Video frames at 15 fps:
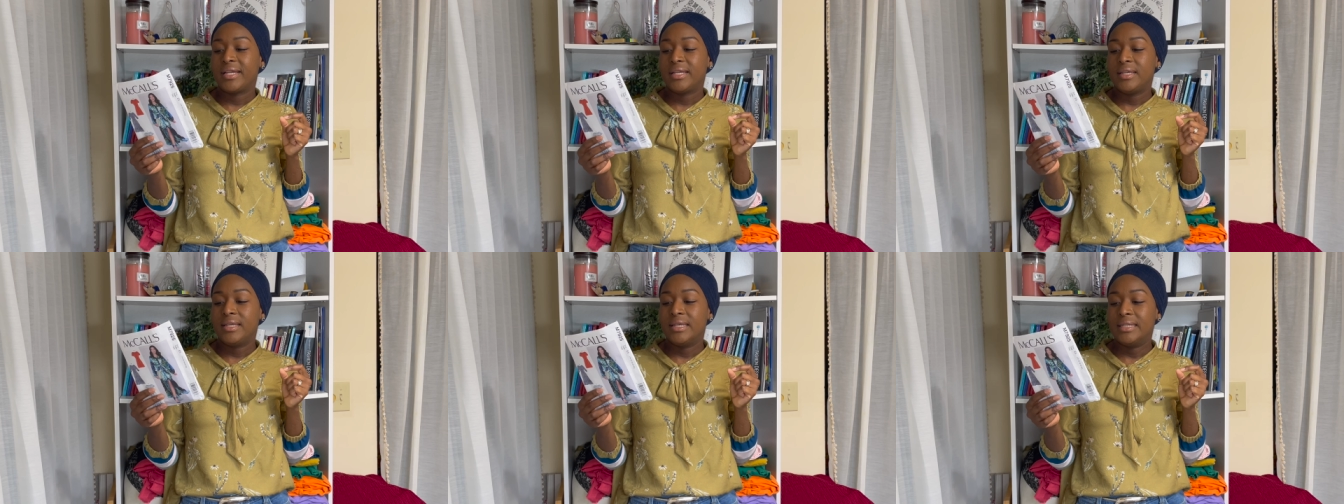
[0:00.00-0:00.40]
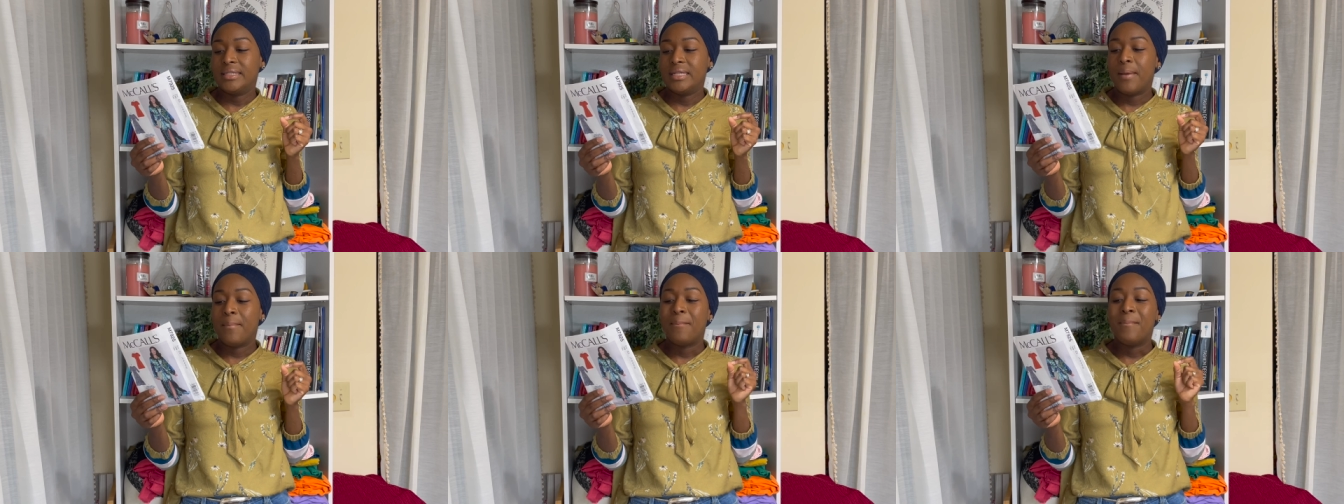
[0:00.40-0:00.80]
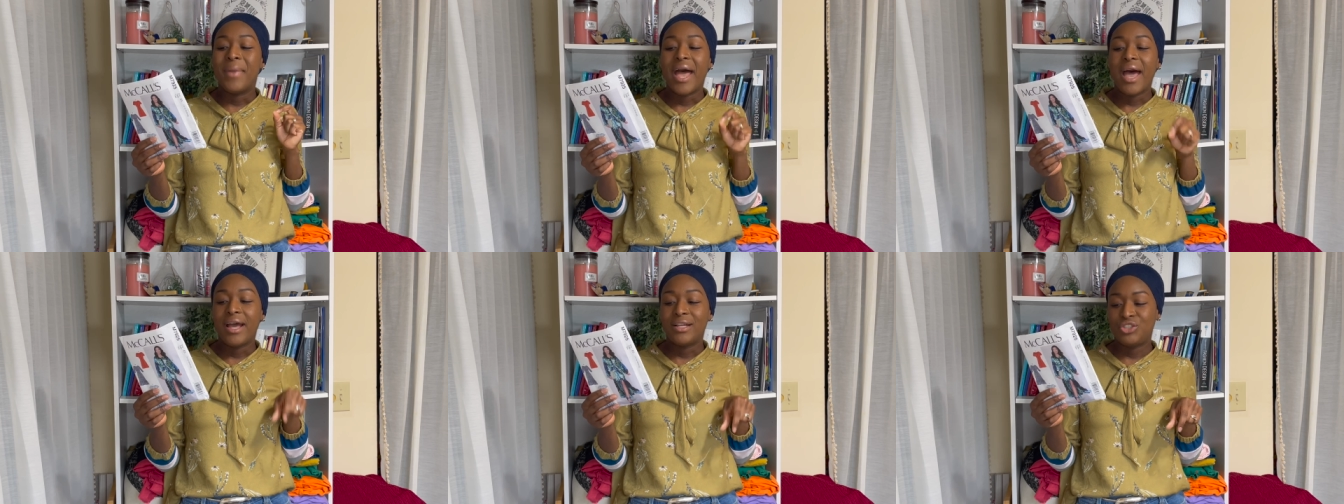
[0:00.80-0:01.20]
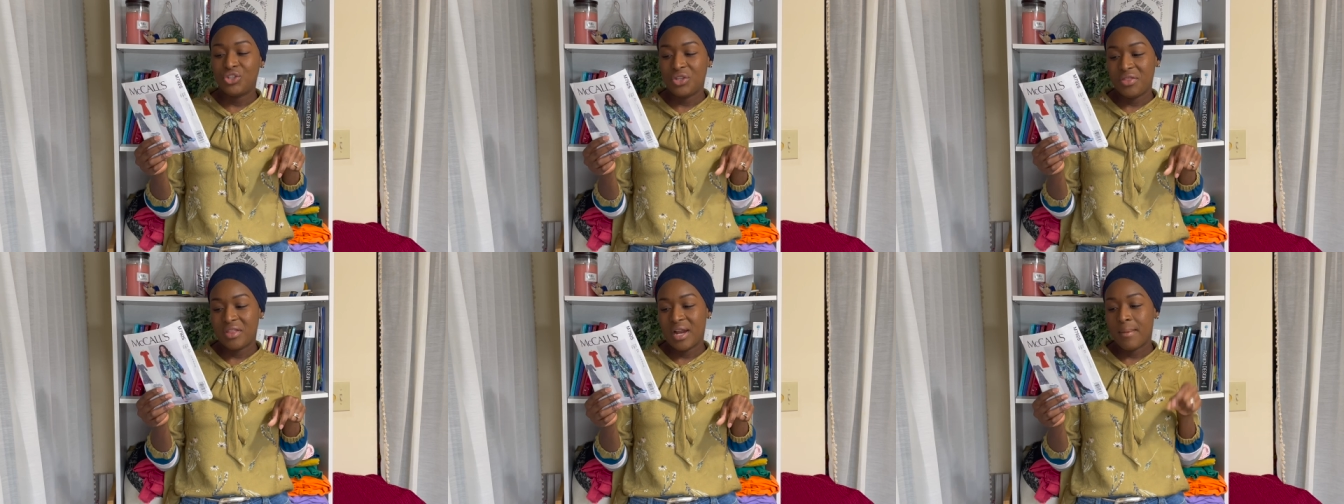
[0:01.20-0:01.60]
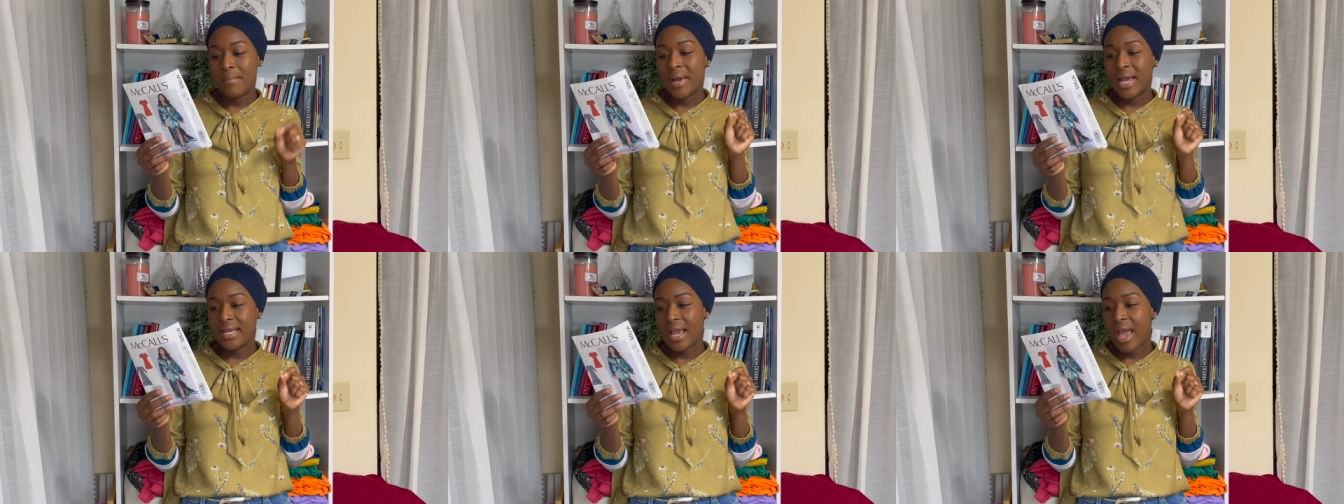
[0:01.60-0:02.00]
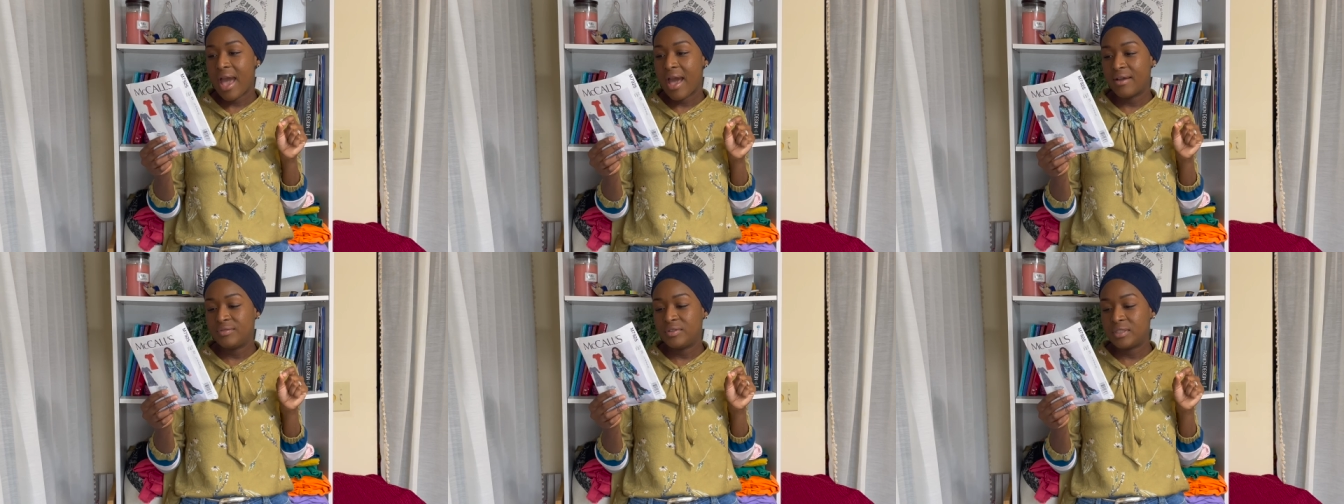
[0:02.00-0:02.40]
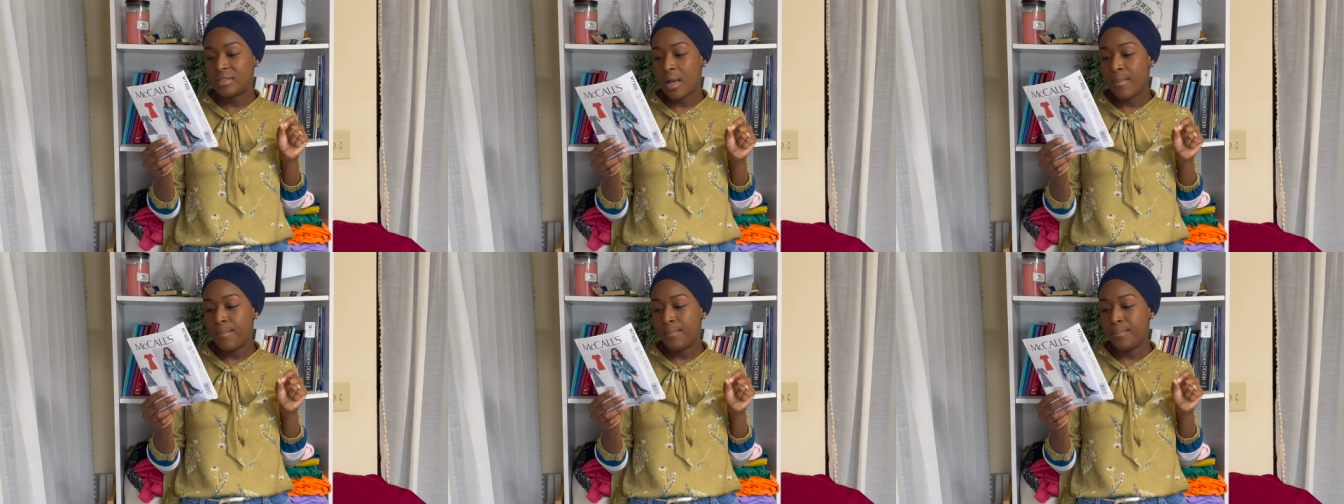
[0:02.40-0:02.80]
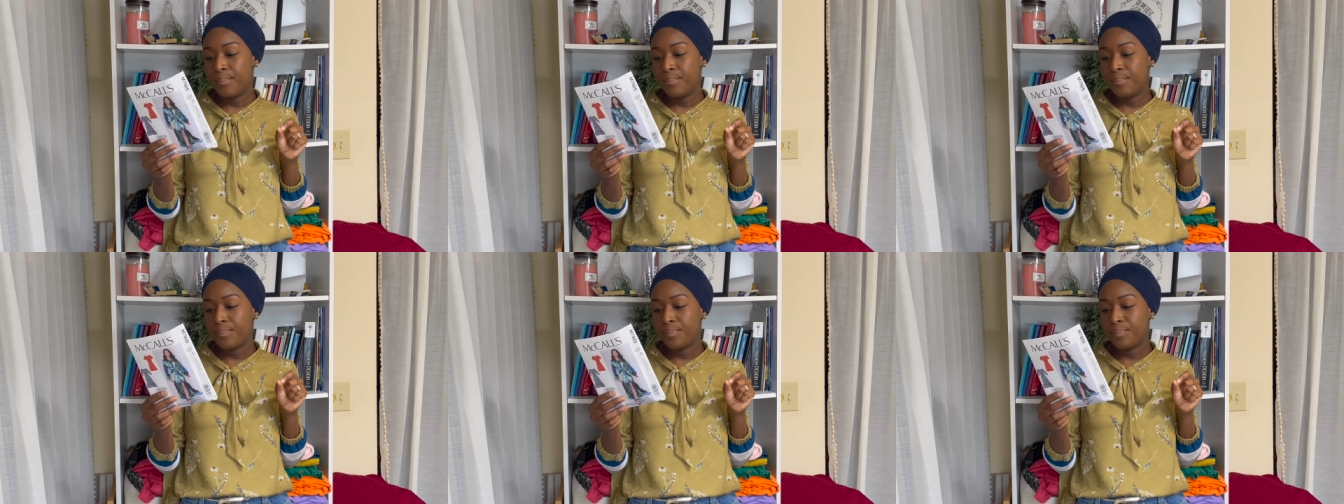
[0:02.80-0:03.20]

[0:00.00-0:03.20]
can imagine that I might have some